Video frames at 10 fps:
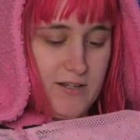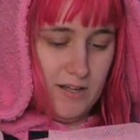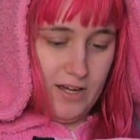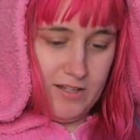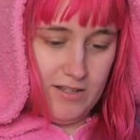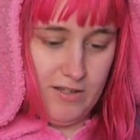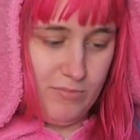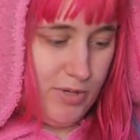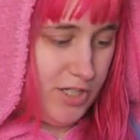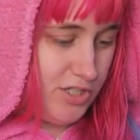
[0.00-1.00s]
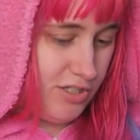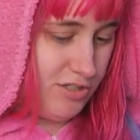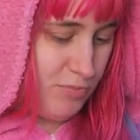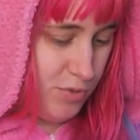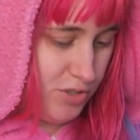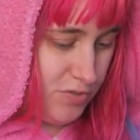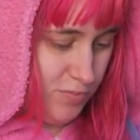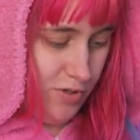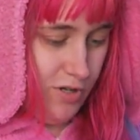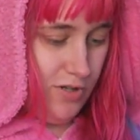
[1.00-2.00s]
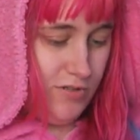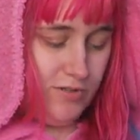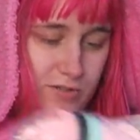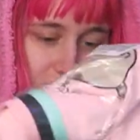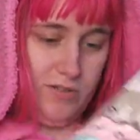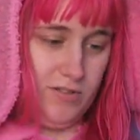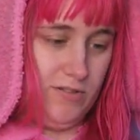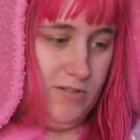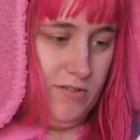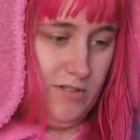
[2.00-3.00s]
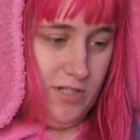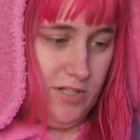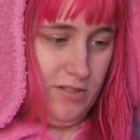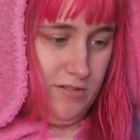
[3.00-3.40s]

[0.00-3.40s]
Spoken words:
I got a matching sports bra. But